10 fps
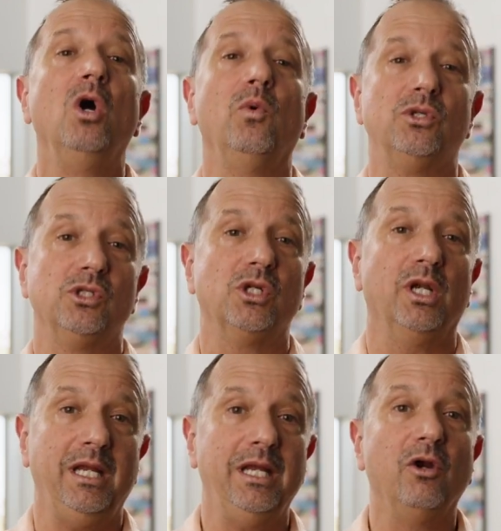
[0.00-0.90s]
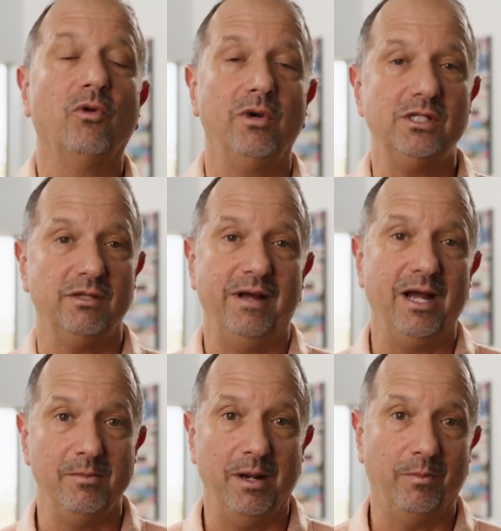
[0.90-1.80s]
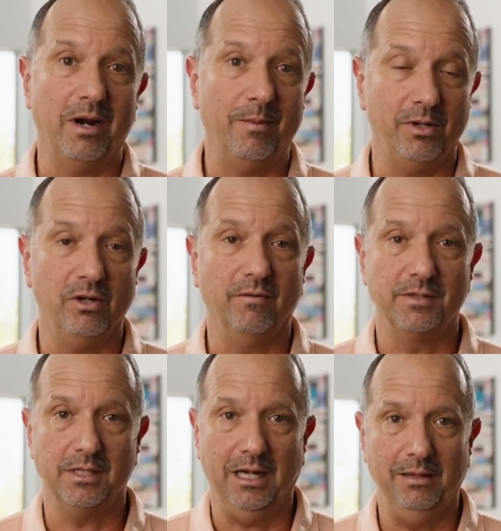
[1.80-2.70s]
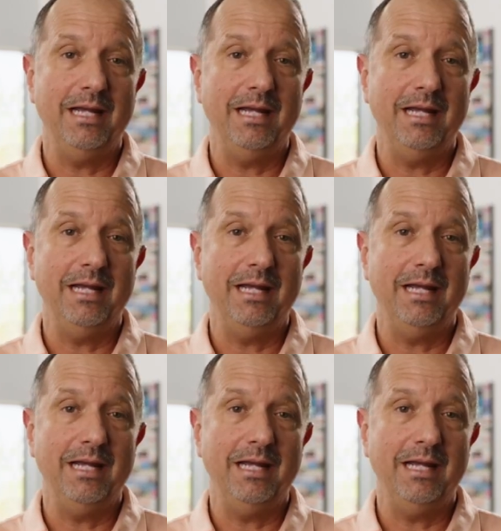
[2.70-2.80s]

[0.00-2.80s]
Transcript: which is going to increase the value of my property over time.